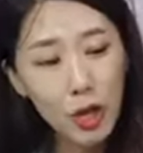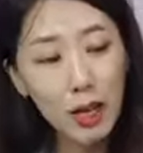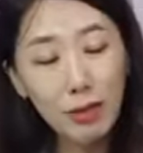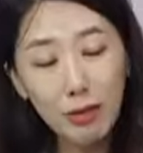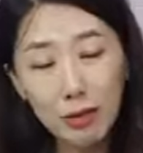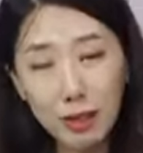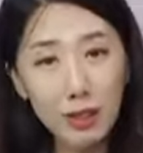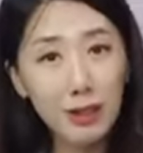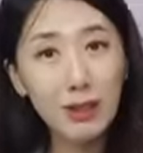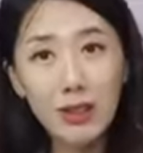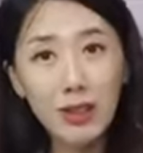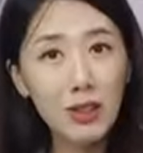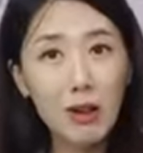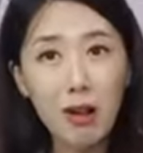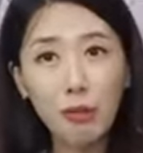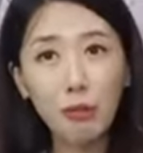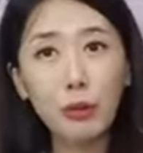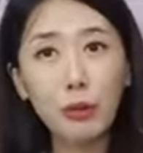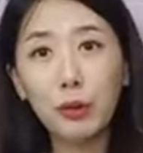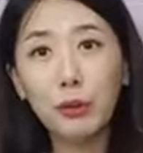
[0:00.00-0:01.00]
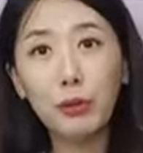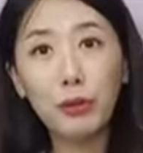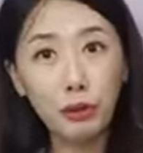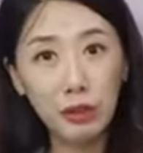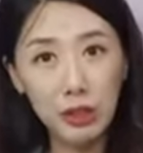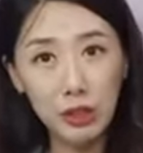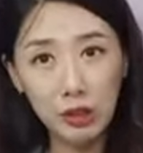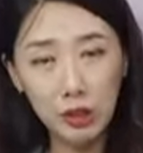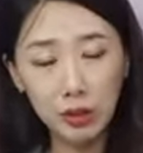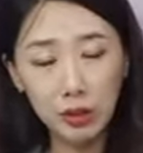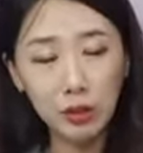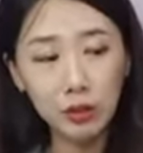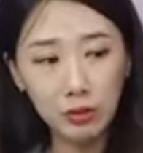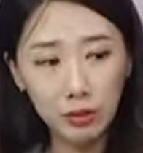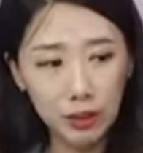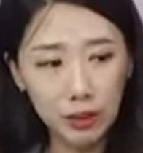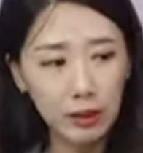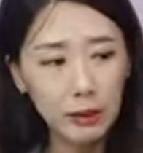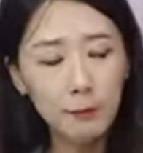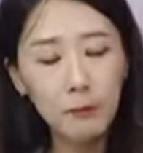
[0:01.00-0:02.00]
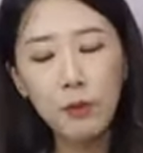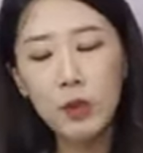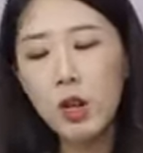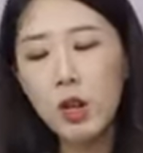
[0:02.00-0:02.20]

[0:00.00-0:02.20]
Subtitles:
This is not for a freezer, right?